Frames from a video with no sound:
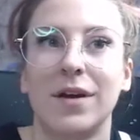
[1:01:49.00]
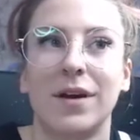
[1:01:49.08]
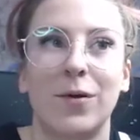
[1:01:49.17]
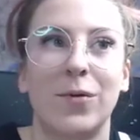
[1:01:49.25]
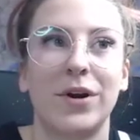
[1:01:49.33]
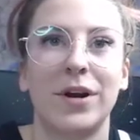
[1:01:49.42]

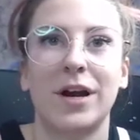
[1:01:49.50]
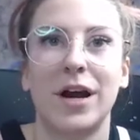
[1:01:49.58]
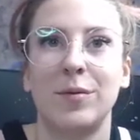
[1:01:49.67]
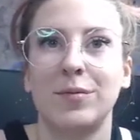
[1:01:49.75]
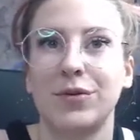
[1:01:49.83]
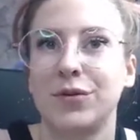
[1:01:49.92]
And we're going to
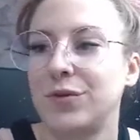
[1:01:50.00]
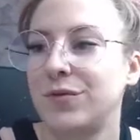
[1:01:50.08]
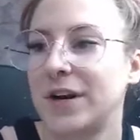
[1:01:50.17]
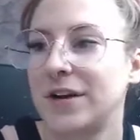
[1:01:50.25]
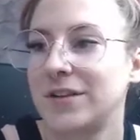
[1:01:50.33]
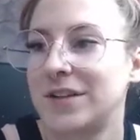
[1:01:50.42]
come through
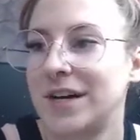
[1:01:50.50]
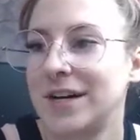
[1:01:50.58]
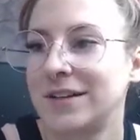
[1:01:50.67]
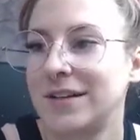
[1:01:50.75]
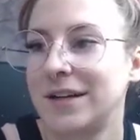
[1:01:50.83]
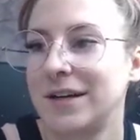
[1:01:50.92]
very
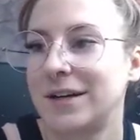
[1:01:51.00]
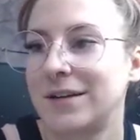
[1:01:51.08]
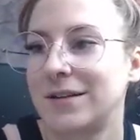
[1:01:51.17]
lightly.